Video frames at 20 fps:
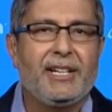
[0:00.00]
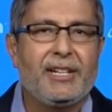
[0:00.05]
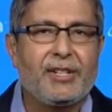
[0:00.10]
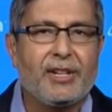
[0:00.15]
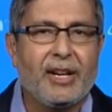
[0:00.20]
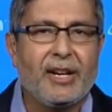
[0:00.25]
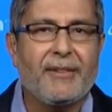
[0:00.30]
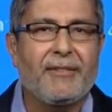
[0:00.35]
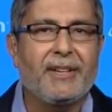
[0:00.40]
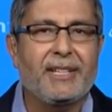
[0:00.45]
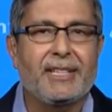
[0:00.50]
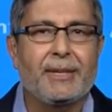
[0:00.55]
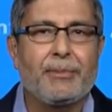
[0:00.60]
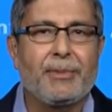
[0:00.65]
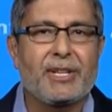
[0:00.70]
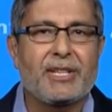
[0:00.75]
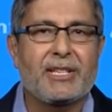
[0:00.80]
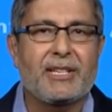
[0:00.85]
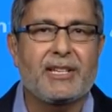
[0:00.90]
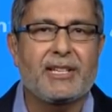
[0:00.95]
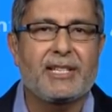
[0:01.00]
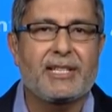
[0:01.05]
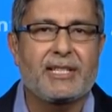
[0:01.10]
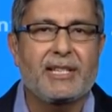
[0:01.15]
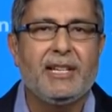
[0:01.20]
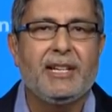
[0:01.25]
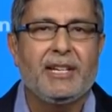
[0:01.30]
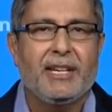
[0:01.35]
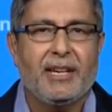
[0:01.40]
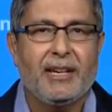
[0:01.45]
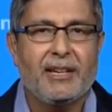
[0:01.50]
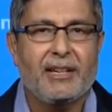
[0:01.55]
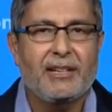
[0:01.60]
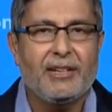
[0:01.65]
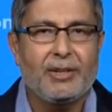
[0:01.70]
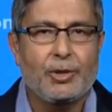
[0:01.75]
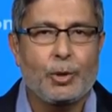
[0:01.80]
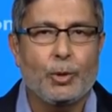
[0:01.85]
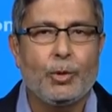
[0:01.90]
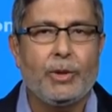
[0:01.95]
driving the business, uh,
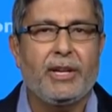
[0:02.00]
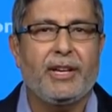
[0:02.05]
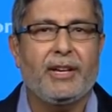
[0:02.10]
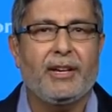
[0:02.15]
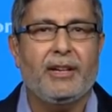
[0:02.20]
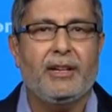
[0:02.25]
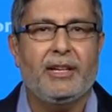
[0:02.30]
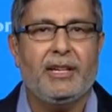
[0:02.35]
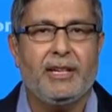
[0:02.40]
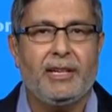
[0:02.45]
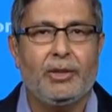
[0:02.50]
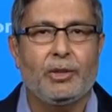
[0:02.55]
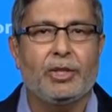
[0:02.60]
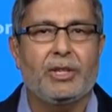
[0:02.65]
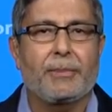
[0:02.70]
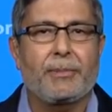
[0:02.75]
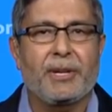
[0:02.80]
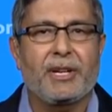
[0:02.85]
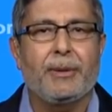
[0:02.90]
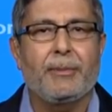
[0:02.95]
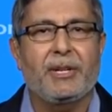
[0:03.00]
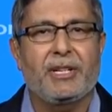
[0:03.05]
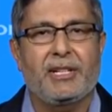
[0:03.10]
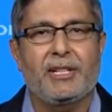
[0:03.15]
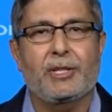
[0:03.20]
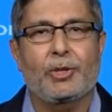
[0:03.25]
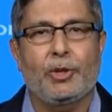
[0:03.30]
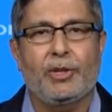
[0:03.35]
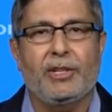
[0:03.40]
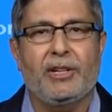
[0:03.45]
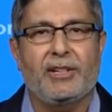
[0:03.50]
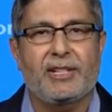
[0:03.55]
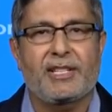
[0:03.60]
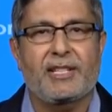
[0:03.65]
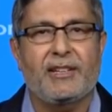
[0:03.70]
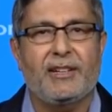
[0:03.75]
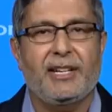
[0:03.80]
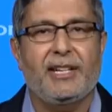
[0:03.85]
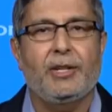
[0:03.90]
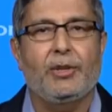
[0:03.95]
controlling you know, the parameters on our
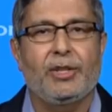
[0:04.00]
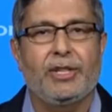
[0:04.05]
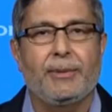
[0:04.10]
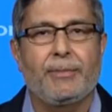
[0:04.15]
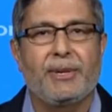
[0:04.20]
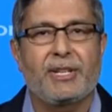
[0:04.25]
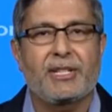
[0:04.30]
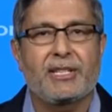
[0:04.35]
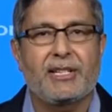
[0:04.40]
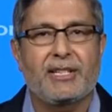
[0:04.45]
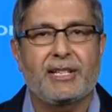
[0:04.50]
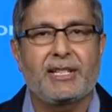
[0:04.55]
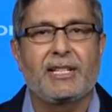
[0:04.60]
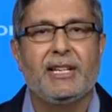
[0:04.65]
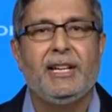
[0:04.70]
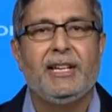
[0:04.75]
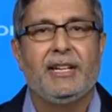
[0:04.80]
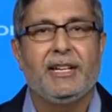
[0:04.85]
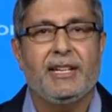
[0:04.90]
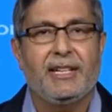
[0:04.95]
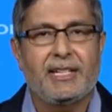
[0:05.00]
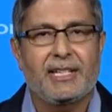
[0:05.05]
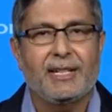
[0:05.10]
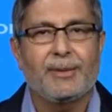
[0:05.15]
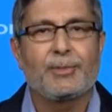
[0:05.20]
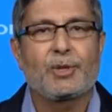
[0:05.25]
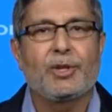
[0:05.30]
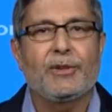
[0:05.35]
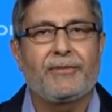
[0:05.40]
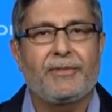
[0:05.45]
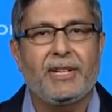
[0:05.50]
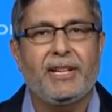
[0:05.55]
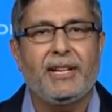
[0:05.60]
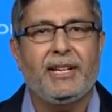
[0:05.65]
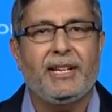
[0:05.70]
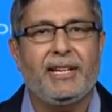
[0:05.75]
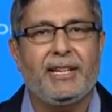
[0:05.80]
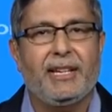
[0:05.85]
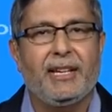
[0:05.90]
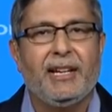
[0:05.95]
side on the business, in terms of
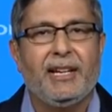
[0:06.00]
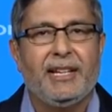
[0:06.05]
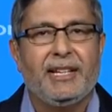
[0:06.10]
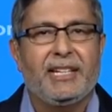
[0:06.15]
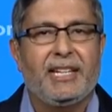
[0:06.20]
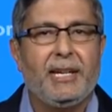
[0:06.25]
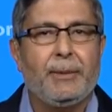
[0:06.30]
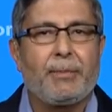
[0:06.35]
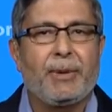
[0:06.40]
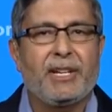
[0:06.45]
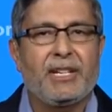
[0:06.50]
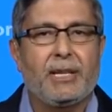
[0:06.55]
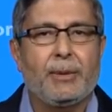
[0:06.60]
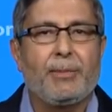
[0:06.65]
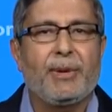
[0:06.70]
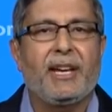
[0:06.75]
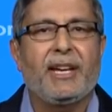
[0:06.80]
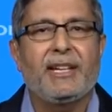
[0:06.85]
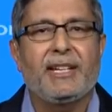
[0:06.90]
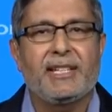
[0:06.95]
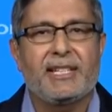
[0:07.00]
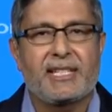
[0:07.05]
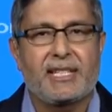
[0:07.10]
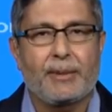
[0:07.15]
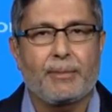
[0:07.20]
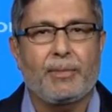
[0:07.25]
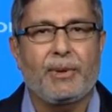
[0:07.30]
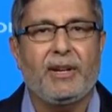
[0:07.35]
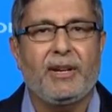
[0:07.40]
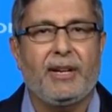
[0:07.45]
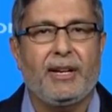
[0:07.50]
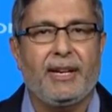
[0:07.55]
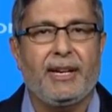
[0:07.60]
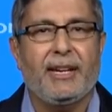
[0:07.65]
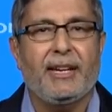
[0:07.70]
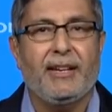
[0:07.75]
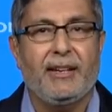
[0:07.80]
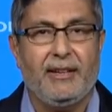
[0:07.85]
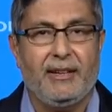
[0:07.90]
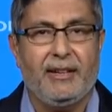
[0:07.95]
really keeping demand and
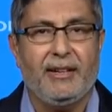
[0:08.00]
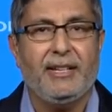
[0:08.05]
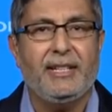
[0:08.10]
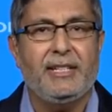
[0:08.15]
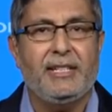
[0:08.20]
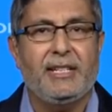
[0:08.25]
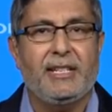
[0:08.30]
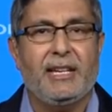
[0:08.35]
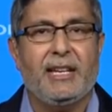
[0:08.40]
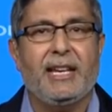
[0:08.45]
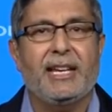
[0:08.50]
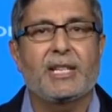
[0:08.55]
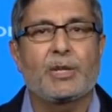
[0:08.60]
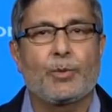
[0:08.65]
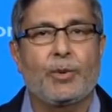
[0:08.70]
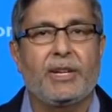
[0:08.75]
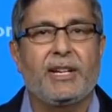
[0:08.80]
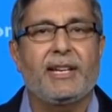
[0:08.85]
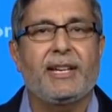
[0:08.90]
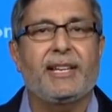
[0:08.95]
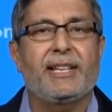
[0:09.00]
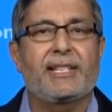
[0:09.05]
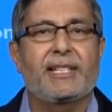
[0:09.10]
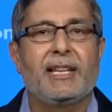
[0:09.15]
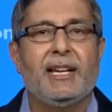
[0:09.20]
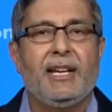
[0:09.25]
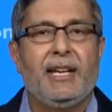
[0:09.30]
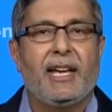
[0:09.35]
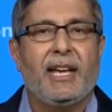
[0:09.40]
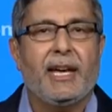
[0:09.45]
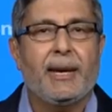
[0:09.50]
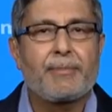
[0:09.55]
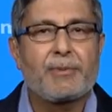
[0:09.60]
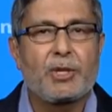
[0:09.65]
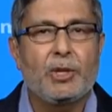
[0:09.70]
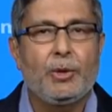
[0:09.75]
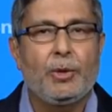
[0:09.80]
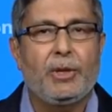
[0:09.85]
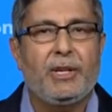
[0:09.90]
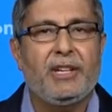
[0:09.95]
supply aligned, as well as
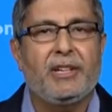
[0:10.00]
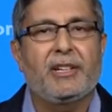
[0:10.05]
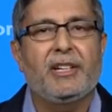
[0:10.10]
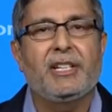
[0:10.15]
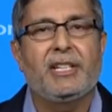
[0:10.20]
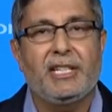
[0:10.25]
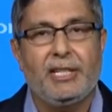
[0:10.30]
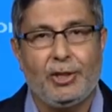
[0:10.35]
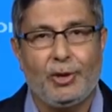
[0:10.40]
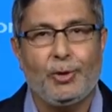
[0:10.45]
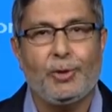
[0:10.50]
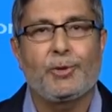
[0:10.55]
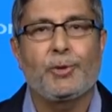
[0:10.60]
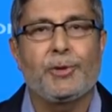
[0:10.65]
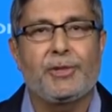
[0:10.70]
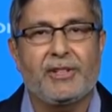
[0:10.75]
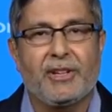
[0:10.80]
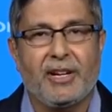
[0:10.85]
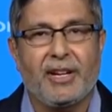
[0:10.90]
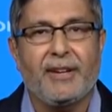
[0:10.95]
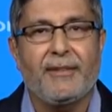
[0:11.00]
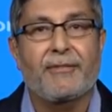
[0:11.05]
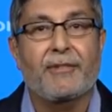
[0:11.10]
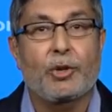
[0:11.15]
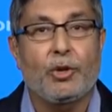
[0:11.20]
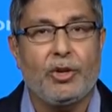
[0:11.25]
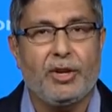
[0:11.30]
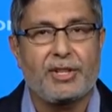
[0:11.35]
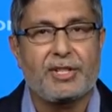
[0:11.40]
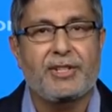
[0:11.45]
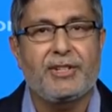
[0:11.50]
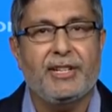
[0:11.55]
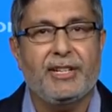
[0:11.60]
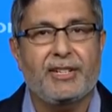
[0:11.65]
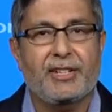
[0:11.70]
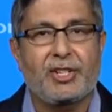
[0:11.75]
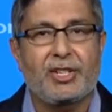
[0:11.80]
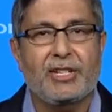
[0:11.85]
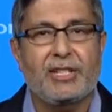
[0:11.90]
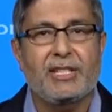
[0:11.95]
absolutely continuing to drive cost
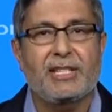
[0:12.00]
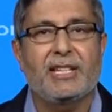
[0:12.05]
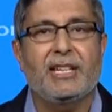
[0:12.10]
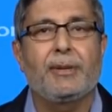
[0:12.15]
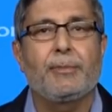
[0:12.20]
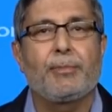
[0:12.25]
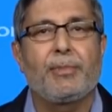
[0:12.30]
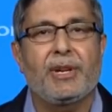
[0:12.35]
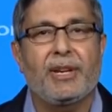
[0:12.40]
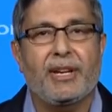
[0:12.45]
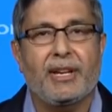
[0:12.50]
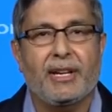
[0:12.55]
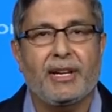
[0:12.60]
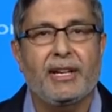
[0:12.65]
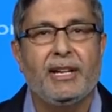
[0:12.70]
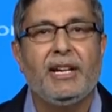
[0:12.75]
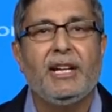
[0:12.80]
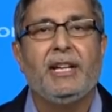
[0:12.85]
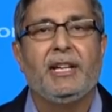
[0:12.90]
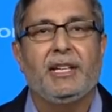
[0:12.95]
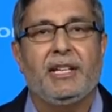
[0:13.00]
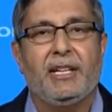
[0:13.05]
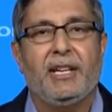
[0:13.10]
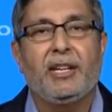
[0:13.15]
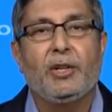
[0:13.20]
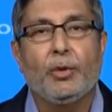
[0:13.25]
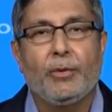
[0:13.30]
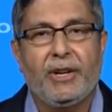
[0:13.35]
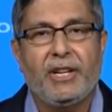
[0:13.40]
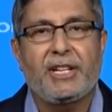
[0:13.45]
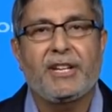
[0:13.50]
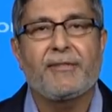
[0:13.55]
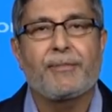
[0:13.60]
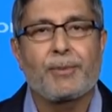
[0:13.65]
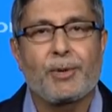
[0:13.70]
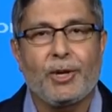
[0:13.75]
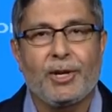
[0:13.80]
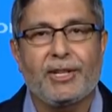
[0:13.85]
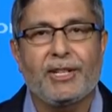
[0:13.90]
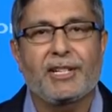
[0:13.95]
reductions and bring innovative
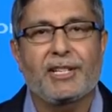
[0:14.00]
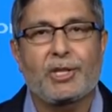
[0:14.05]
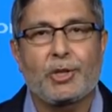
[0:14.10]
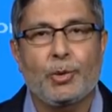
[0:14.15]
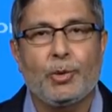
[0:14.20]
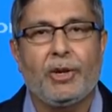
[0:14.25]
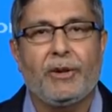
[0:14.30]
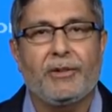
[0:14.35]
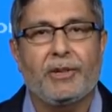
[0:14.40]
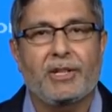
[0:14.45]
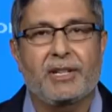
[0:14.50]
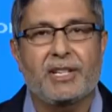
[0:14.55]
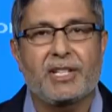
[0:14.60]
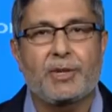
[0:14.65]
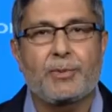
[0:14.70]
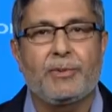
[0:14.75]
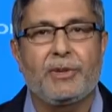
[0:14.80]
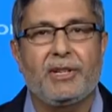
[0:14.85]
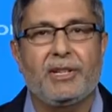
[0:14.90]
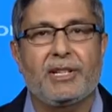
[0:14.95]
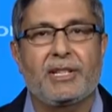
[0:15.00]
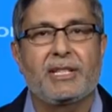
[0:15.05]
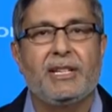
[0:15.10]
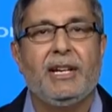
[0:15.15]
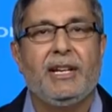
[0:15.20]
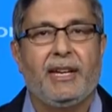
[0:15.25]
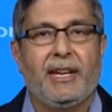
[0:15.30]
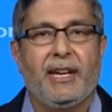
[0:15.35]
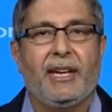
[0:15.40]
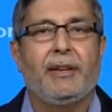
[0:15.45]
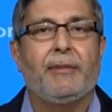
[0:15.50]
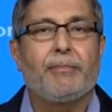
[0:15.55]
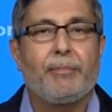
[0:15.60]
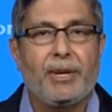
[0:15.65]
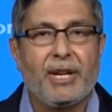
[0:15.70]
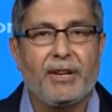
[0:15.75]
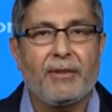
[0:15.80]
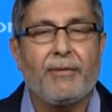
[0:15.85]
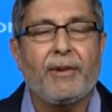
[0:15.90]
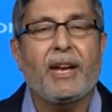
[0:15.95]
products to our customers and
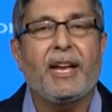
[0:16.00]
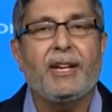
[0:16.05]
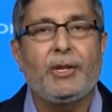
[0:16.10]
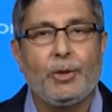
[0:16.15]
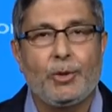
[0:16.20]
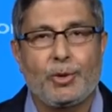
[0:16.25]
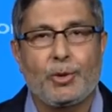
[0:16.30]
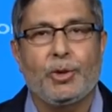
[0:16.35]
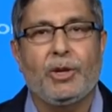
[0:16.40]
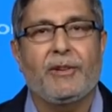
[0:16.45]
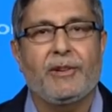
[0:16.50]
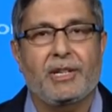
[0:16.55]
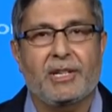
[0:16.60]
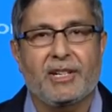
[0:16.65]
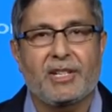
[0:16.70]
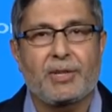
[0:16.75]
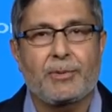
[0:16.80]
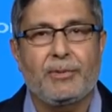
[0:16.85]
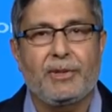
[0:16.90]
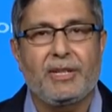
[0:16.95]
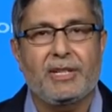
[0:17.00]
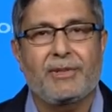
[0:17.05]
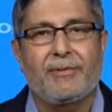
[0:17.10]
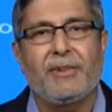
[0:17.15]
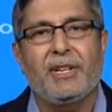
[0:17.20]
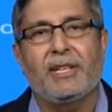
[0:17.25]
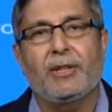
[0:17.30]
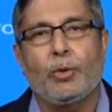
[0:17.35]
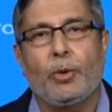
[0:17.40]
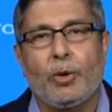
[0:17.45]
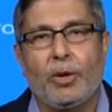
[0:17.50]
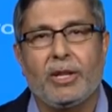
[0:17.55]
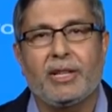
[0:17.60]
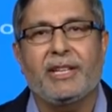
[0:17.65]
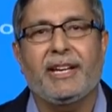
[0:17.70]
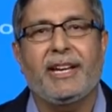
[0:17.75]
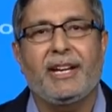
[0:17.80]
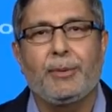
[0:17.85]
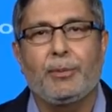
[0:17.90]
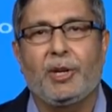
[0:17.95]
bring value to our customers with all
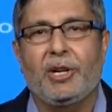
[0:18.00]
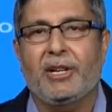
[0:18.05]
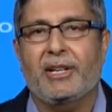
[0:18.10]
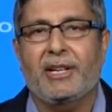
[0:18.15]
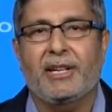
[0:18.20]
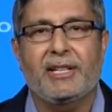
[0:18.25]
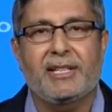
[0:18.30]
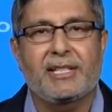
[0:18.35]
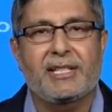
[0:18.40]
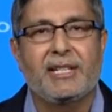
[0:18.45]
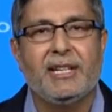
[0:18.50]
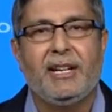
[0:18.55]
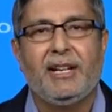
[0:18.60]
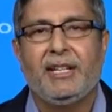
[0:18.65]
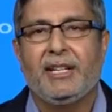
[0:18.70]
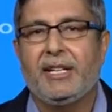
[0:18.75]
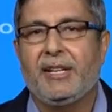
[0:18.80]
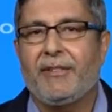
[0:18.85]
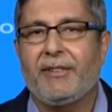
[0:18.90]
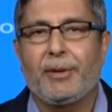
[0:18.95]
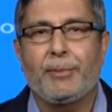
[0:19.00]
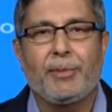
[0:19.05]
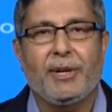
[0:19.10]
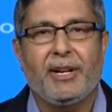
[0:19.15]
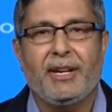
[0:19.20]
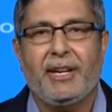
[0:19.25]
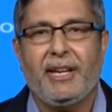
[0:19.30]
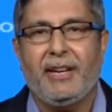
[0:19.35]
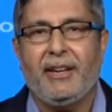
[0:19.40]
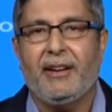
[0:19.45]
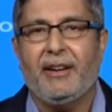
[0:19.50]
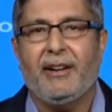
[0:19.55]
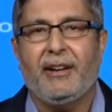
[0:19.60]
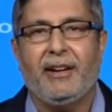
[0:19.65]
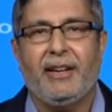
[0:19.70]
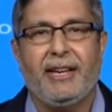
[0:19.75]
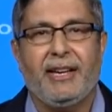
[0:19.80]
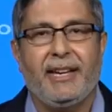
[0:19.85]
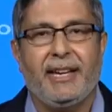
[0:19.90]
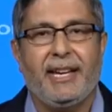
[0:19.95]
the end markets driven by
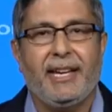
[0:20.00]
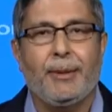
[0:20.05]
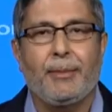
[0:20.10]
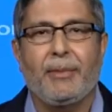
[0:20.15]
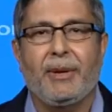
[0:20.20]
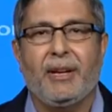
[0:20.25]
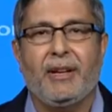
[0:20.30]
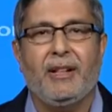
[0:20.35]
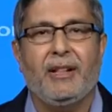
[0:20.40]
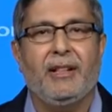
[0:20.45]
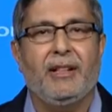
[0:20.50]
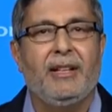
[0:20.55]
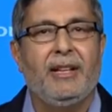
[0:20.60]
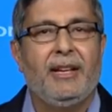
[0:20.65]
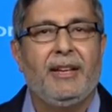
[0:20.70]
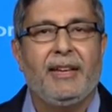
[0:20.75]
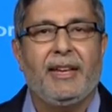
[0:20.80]
AI, ML,